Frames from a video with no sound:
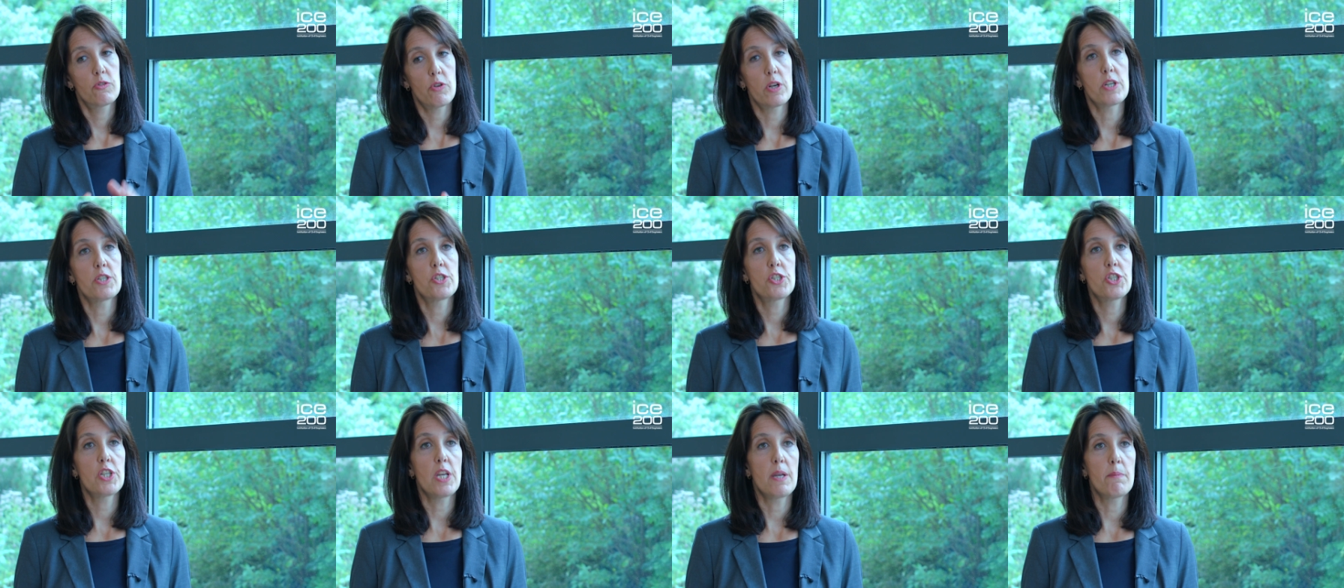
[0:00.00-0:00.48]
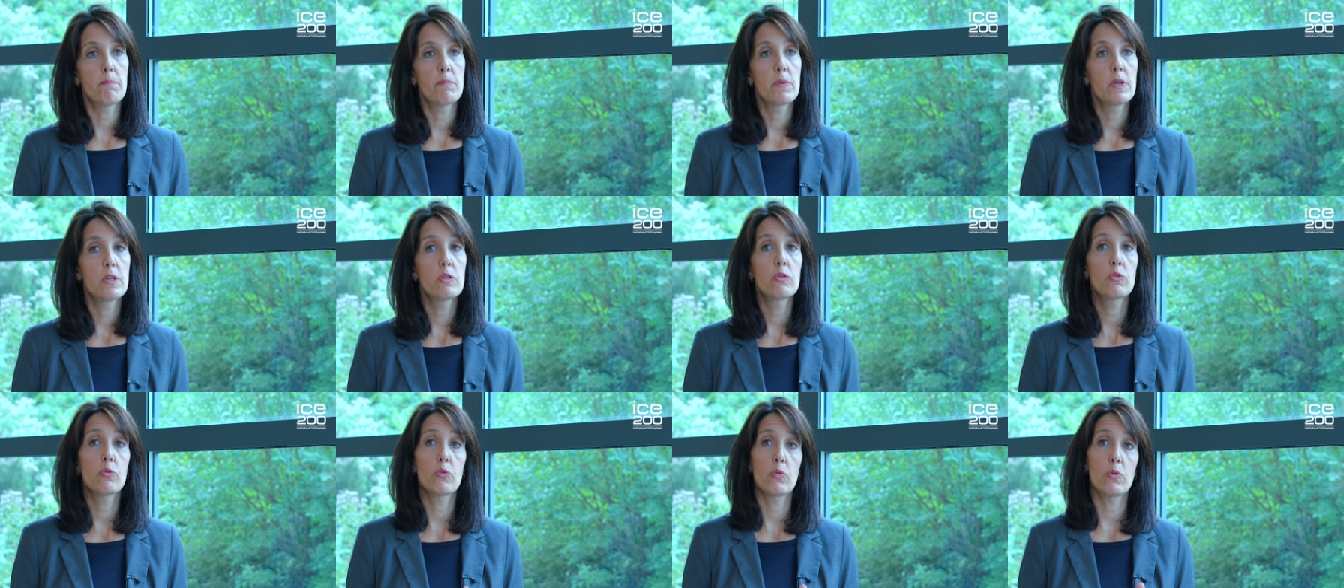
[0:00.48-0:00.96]

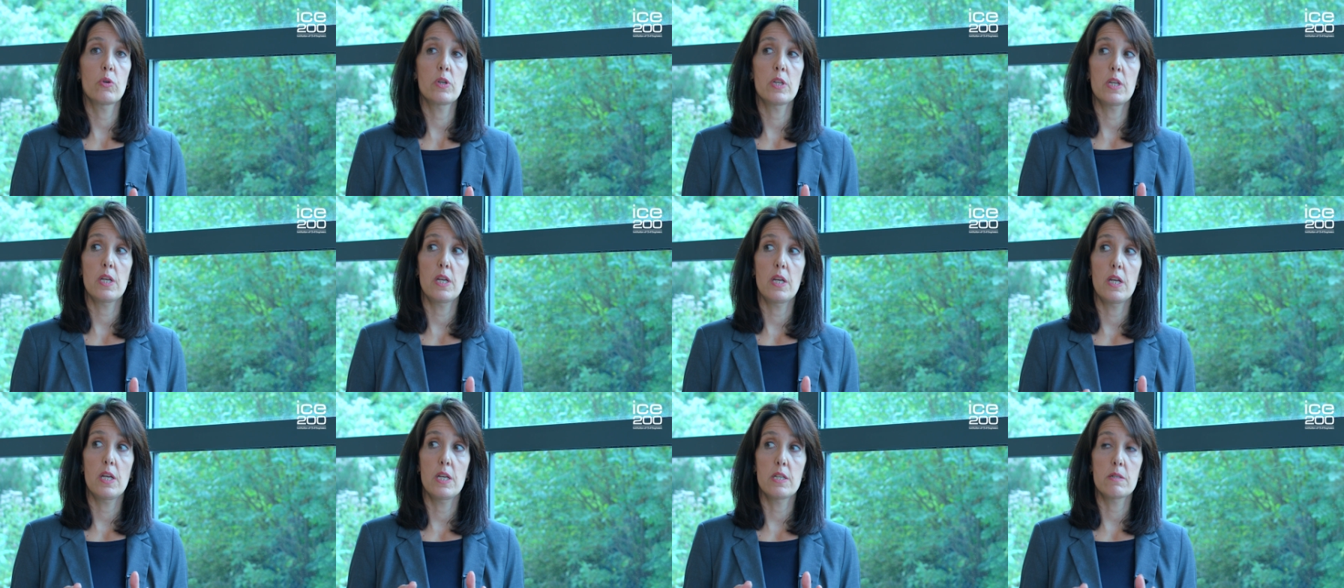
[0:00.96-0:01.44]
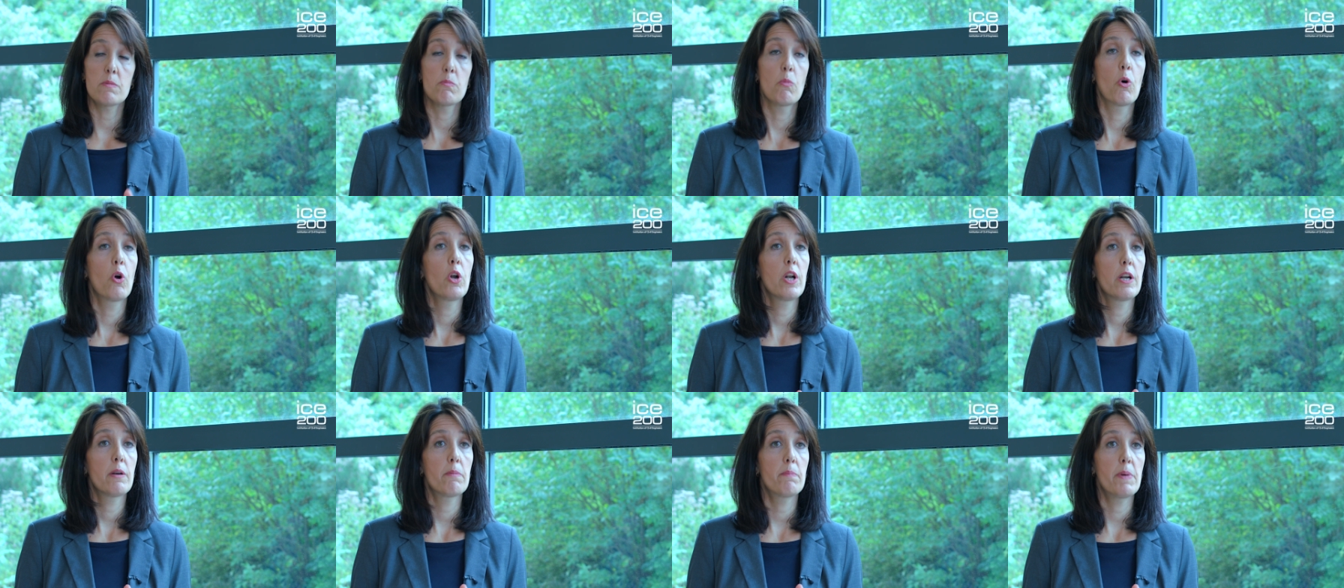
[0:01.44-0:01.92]
transshipped to a
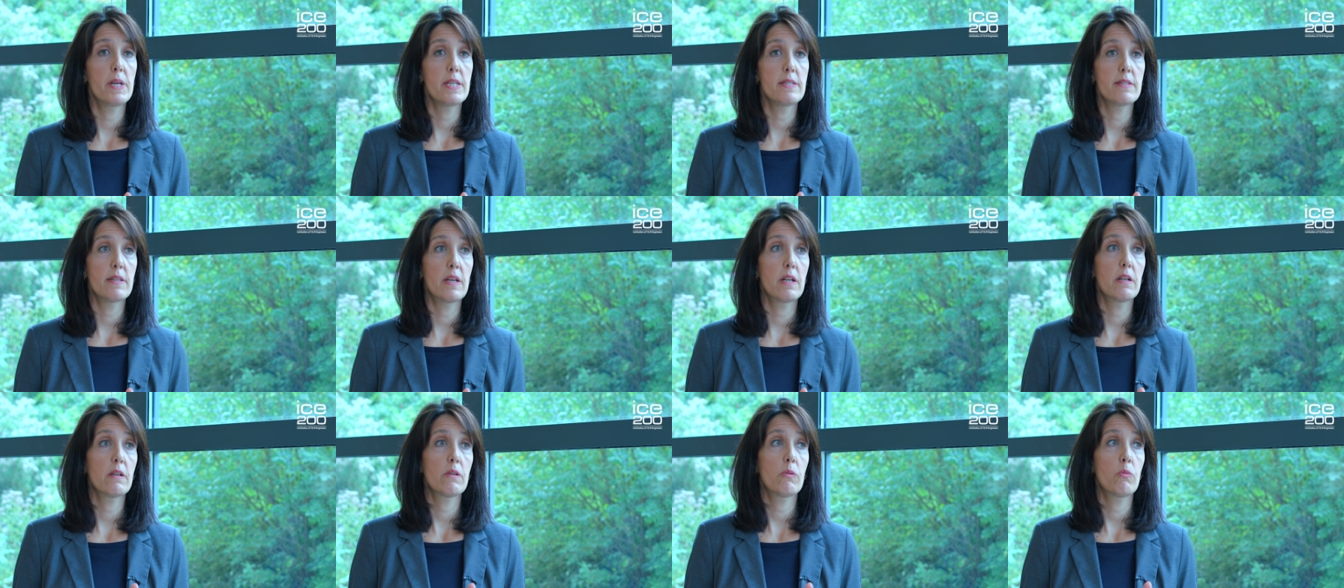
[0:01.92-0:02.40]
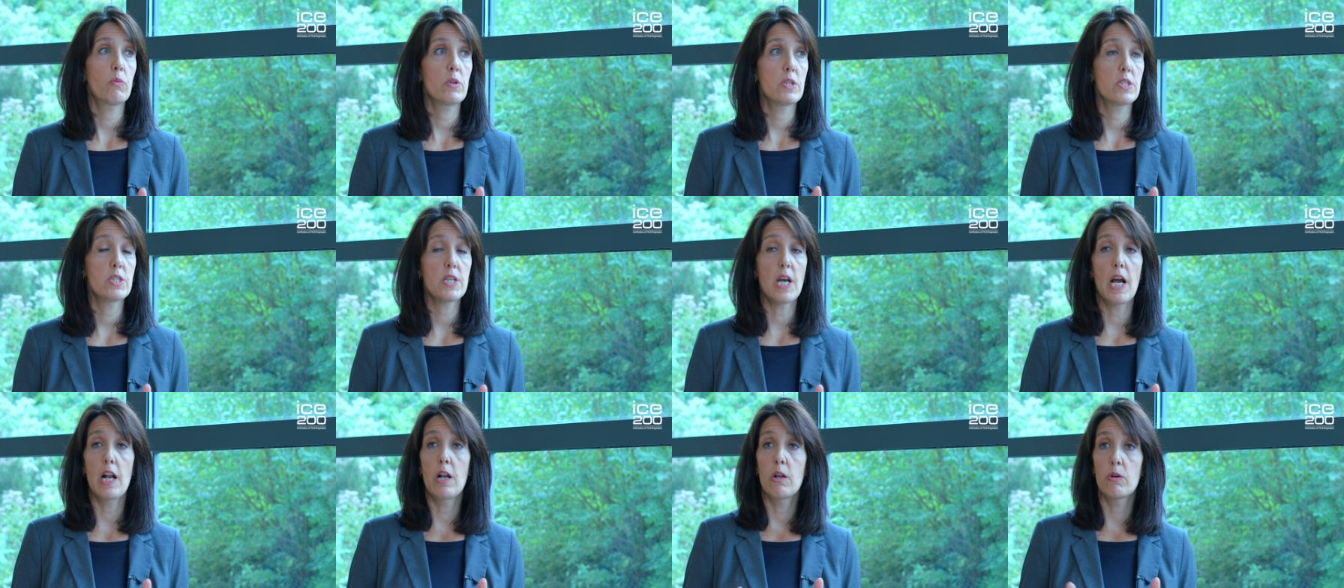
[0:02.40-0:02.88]
smaller vessel
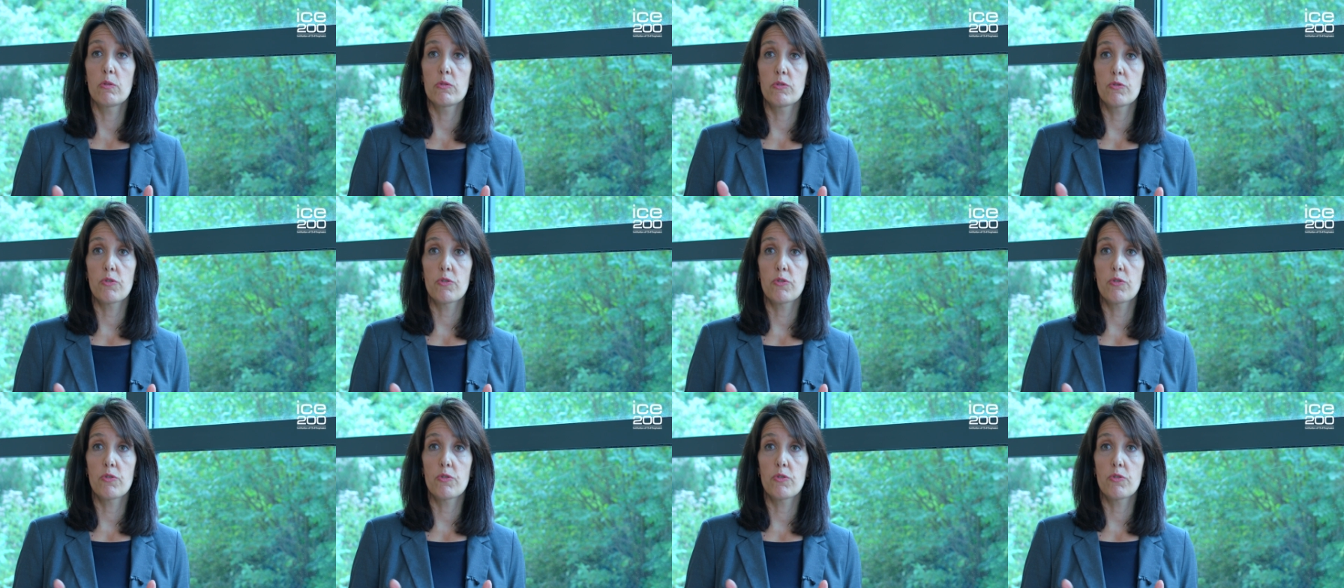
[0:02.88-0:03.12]
with shallow